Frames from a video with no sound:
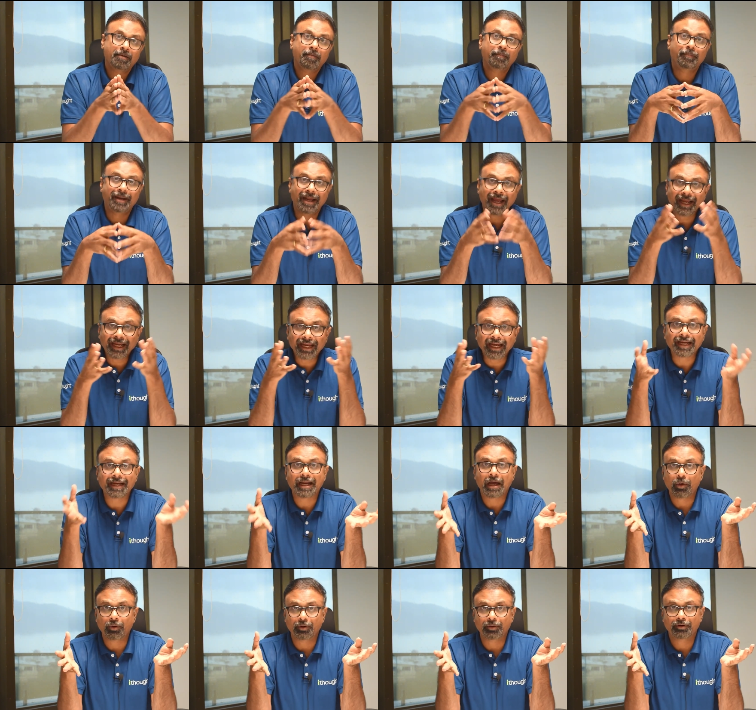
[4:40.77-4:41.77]
Break it
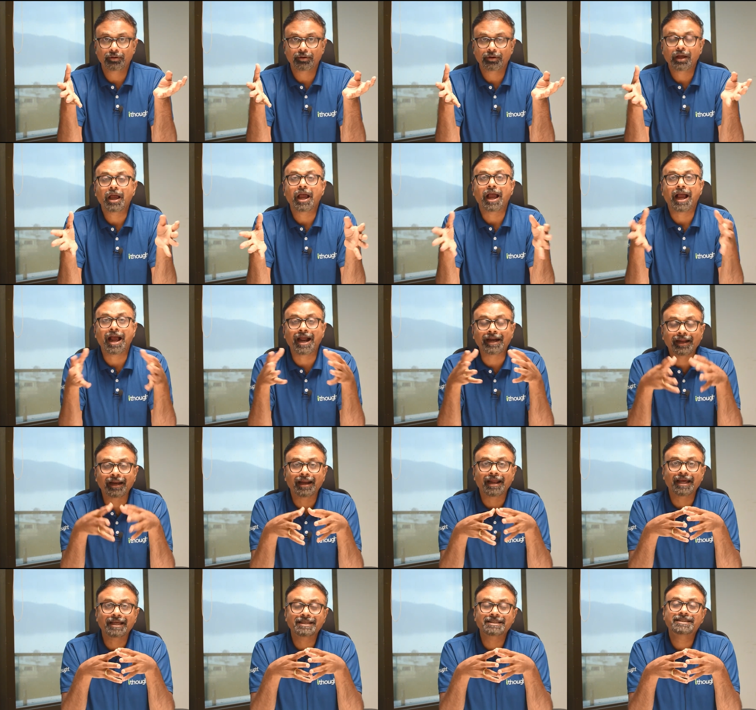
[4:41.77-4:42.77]
down,
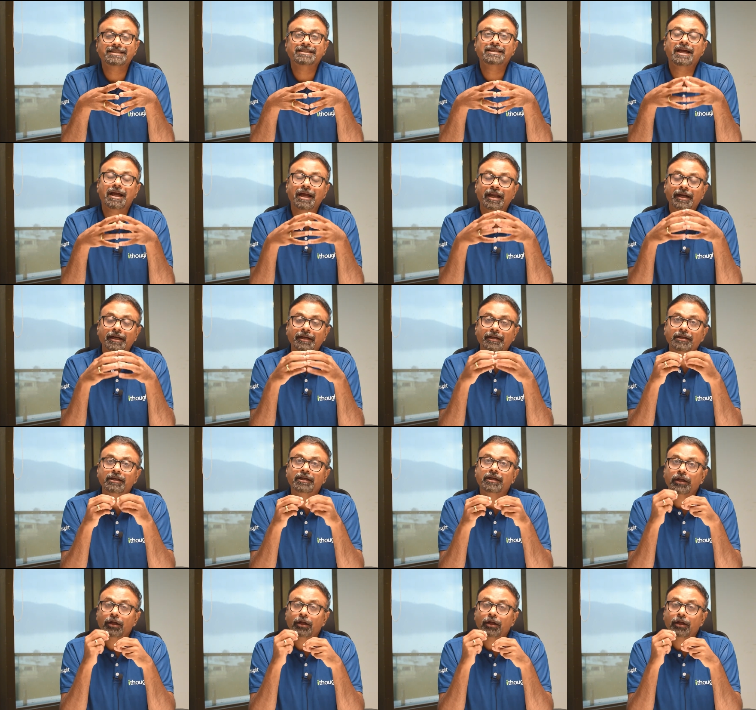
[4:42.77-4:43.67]
analyze and